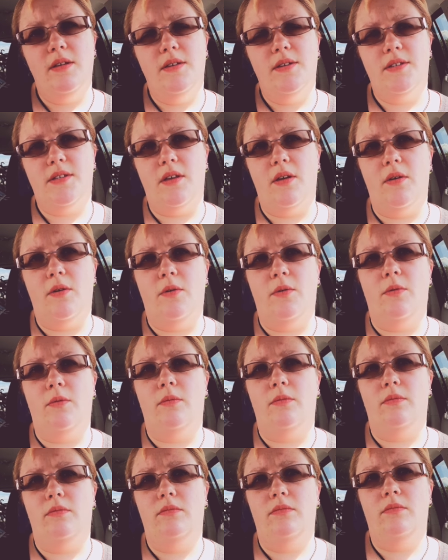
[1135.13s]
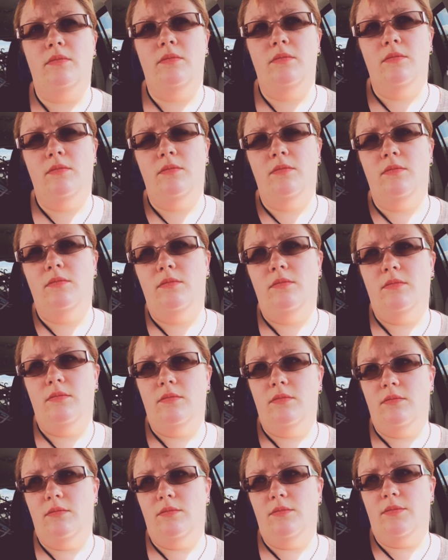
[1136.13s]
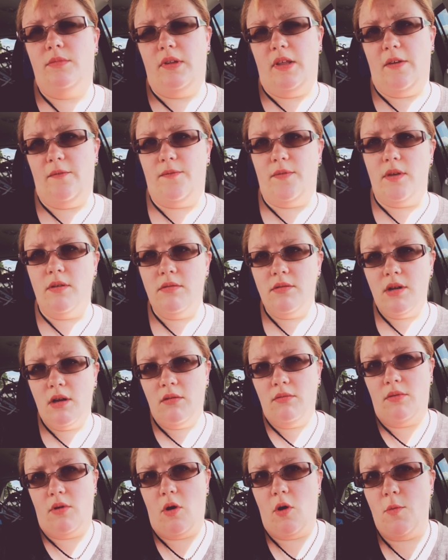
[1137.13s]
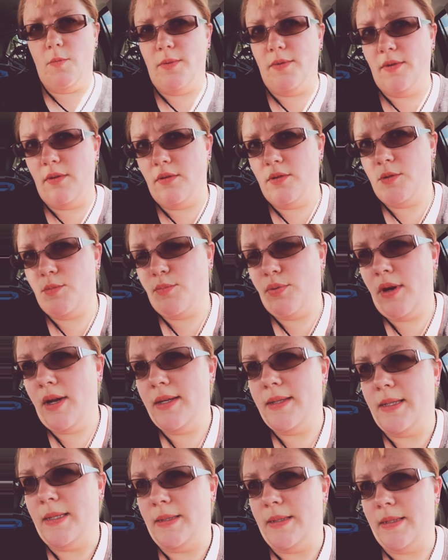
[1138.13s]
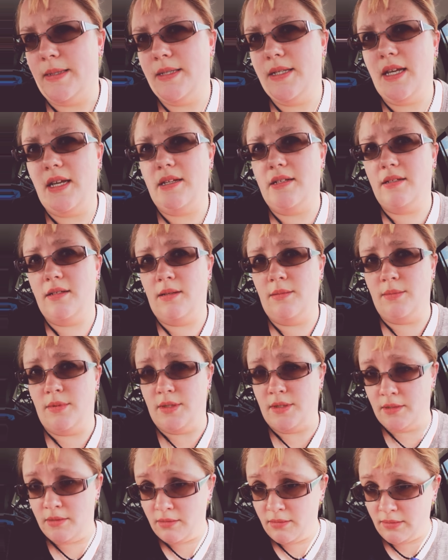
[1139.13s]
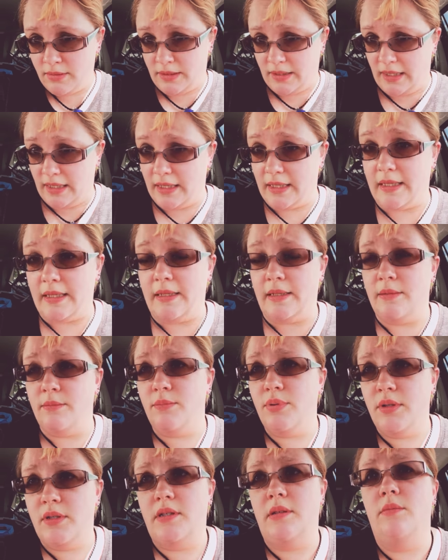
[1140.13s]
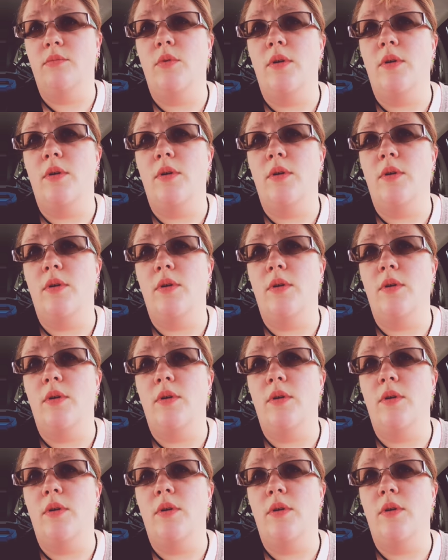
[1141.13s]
So if you don't open those presents and take time to do that and put them